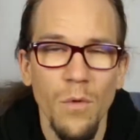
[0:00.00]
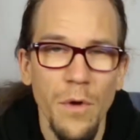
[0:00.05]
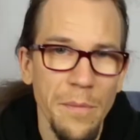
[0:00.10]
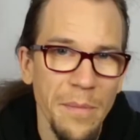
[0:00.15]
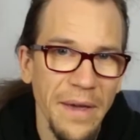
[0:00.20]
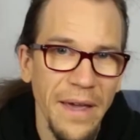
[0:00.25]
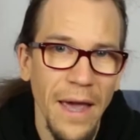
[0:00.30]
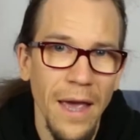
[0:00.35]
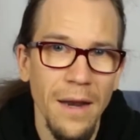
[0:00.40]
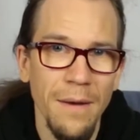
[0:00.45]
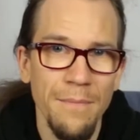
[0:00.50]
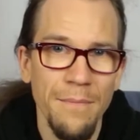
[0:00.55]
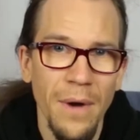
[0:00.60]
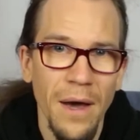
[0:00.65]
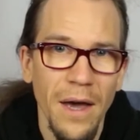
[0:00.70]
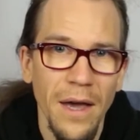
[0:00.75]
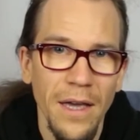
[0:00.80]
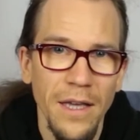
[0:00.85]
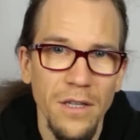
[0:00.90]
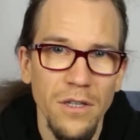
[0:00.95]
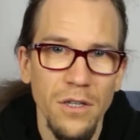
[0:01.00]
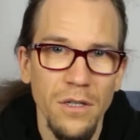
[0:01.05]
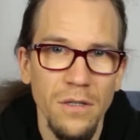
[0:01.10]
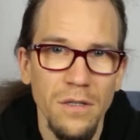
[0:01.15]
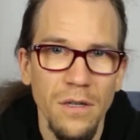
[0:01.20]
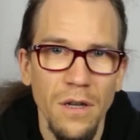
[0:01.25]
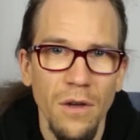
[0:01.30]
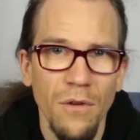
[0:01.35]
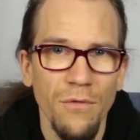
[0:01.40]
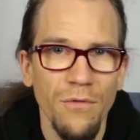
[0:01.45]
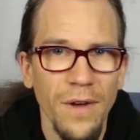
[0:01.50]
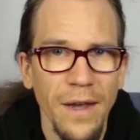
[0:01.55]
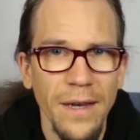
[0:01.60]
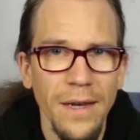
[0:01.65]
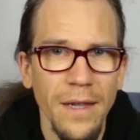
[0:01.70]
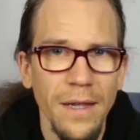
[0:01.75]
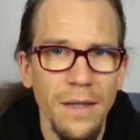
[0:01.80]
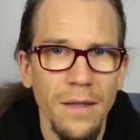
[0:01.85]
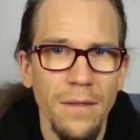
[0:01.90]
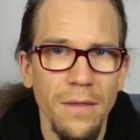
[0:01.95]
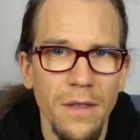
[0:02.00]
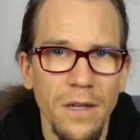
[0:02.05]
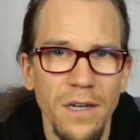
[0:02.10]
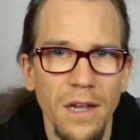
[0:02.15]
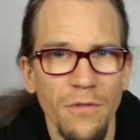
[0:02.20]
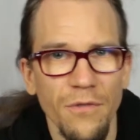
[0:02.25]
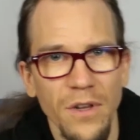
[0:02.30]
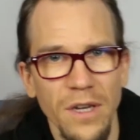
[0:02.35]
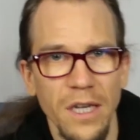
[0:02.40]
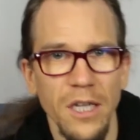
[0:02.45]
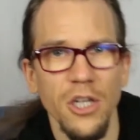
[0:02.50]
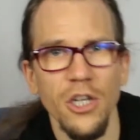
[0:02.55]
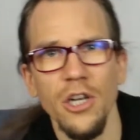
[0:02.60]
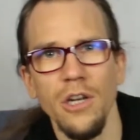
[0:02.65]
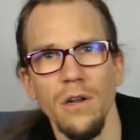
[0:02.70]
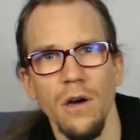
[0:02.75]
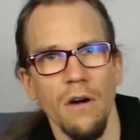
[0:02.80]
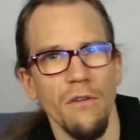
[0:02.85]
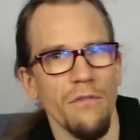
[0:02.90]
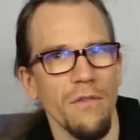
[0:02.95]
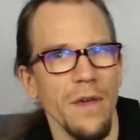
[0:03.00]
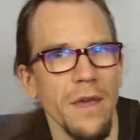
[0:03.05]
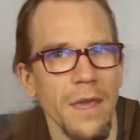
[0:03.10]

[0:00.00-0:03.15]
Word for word: we began by just finding the definition of